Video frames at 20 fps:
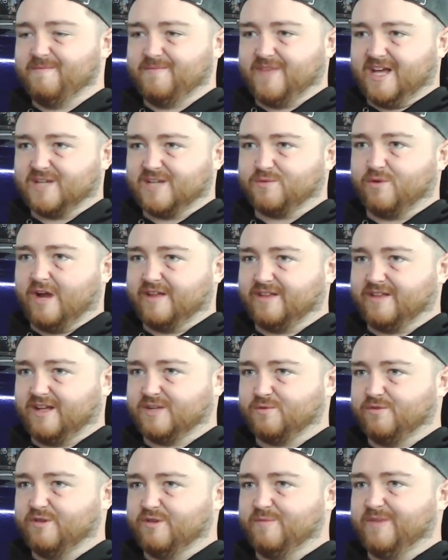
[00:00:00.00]
That's what I think.
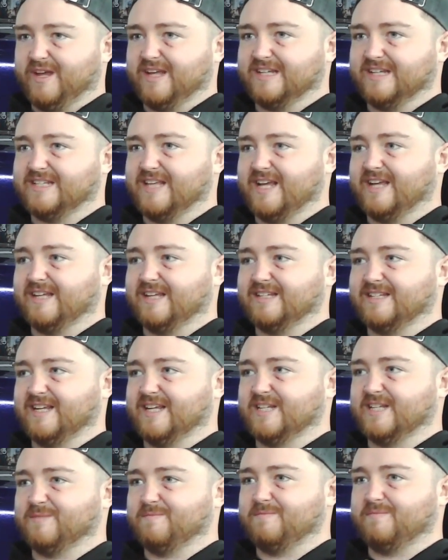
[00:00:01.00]
That's one of the biggest things
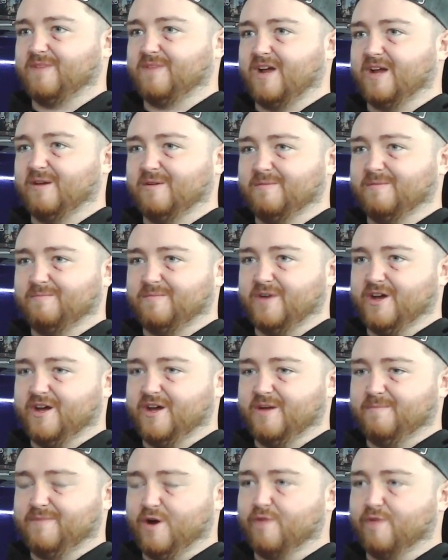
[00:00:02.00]
is like
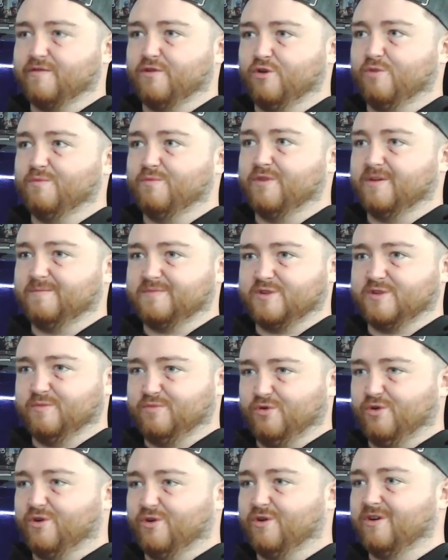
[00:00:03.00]
pelvo-lumbar
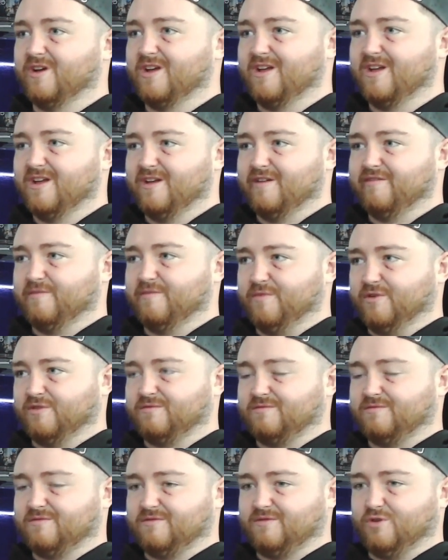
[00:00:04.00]
support from your
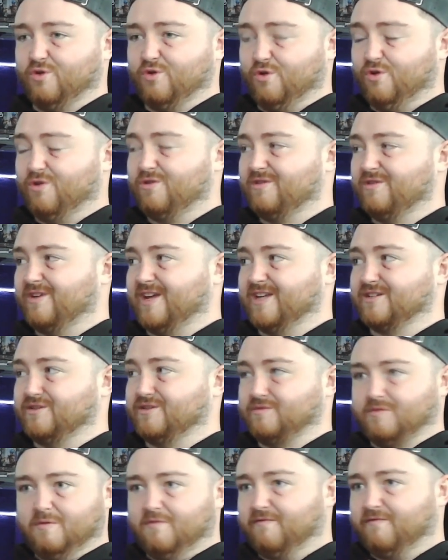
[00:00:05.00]
core. Is
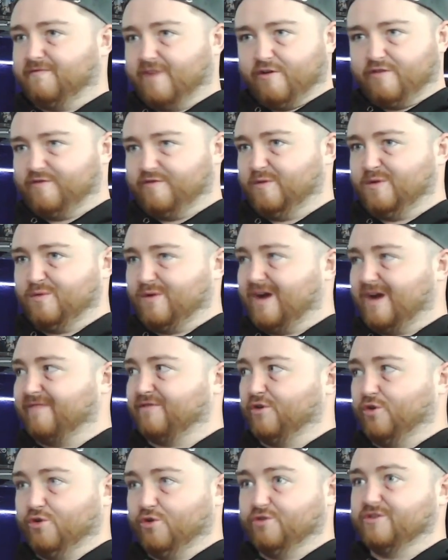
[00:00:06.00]
very few people have
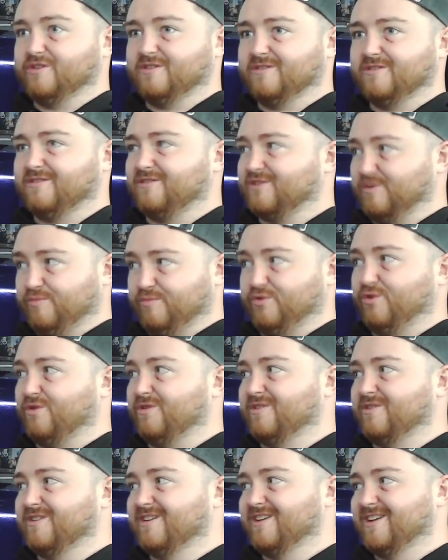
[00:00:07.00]
good
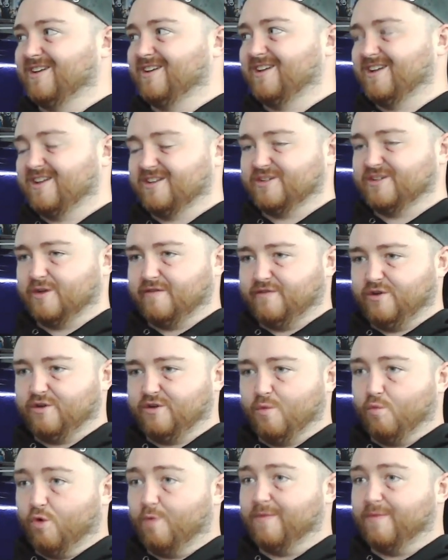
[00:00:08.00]
support. So if you
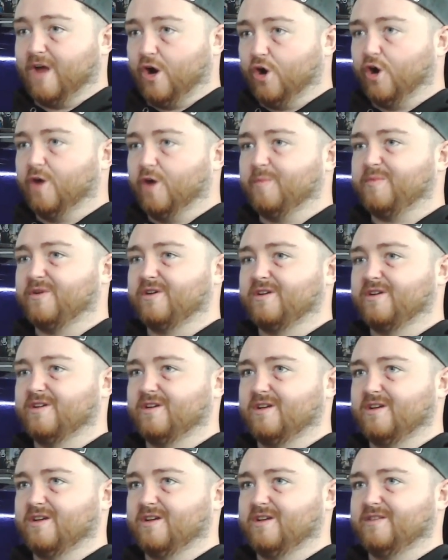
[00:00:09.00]
can warm that up,
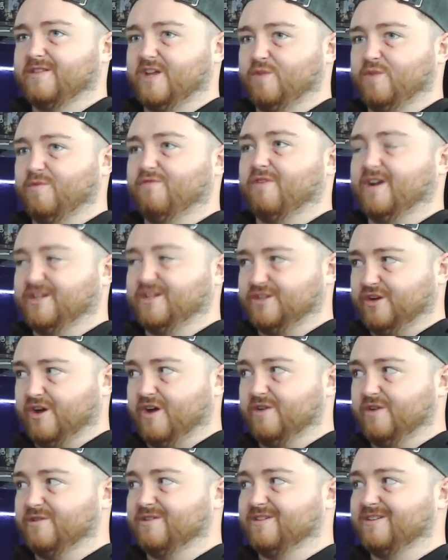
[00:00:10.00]
then you'll be ready to go.